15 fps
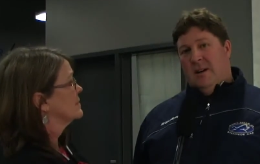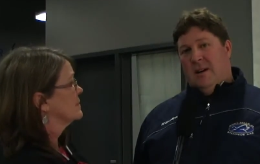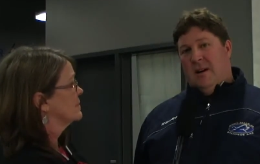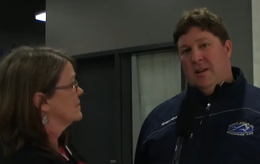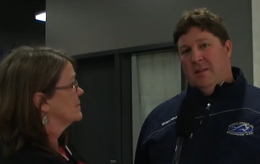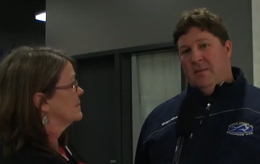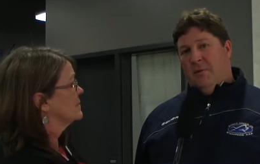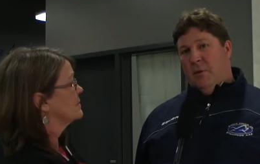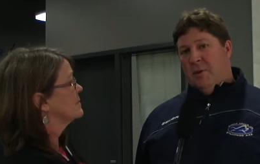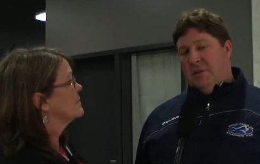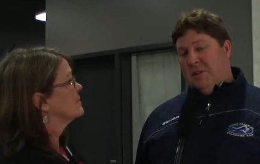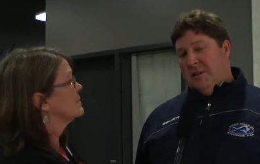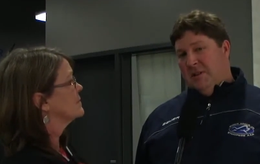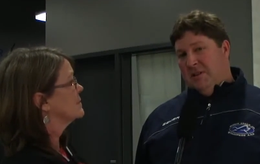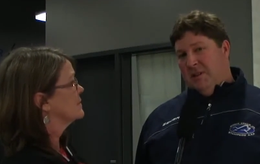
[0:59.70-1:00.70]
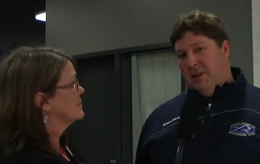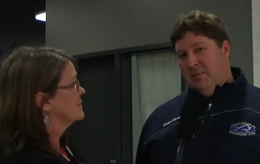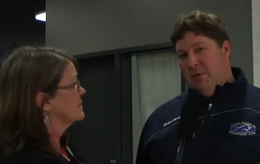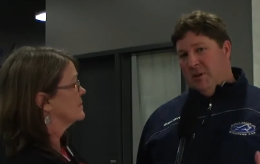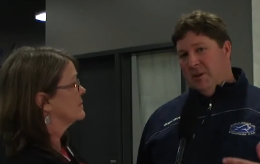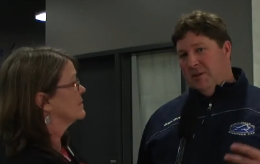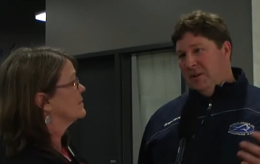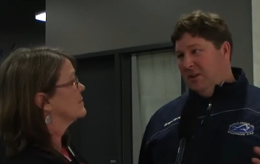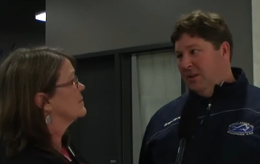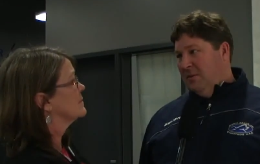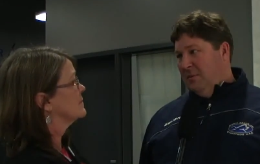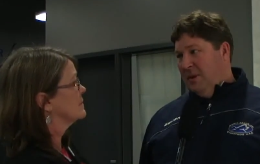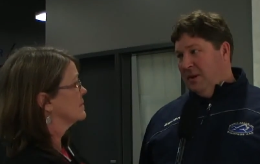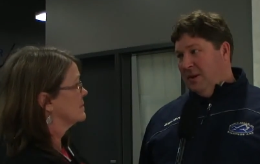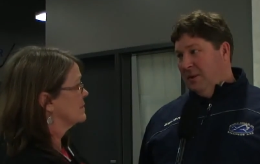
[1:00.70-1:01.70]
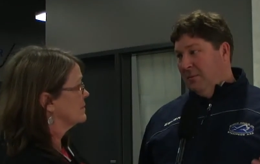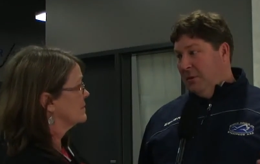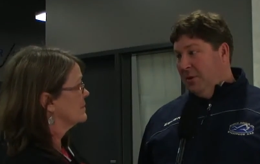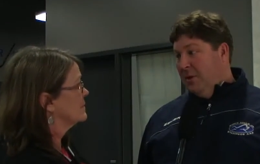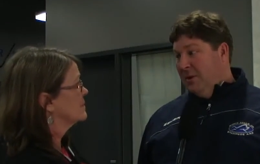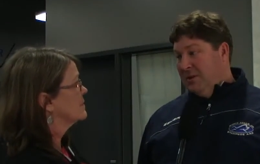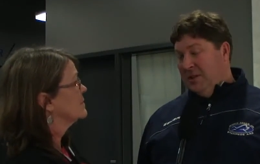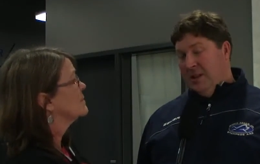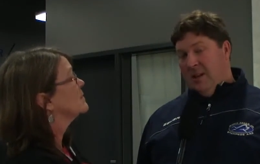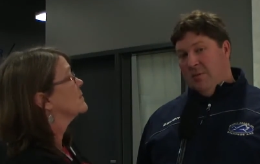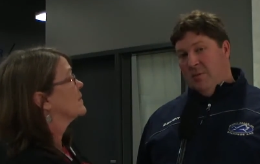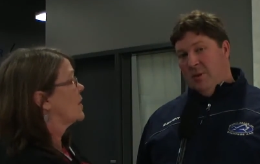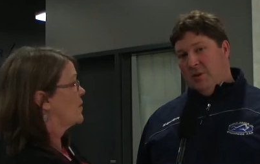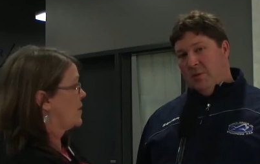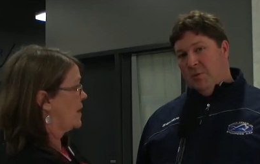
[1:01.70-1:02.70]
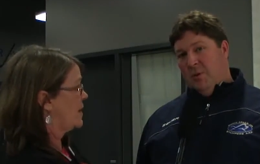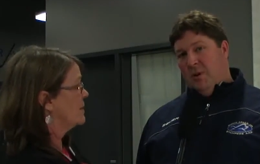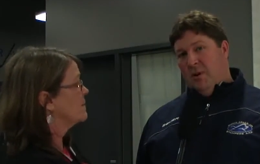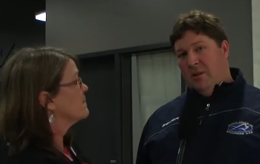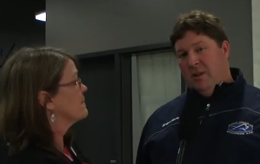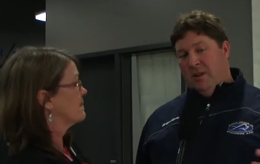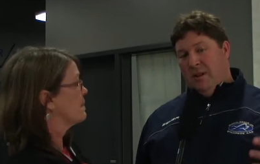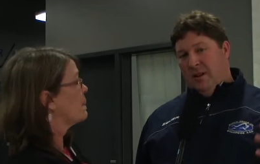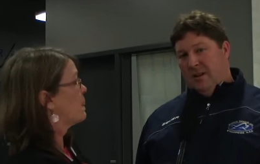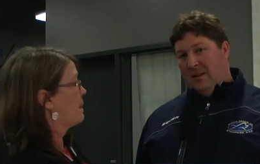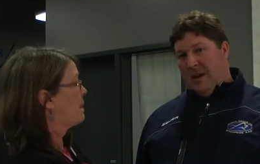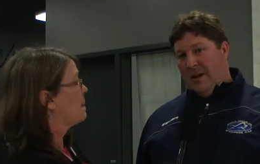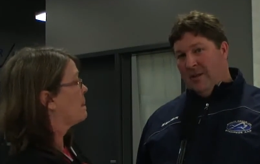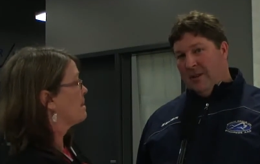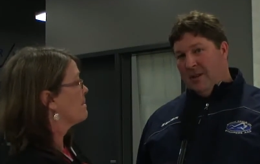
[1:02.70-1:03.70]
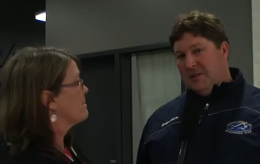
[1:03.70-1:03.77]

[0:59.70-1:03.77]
Speaker 1: Uh, the 14 team will continue to be a commuter team, which will allow the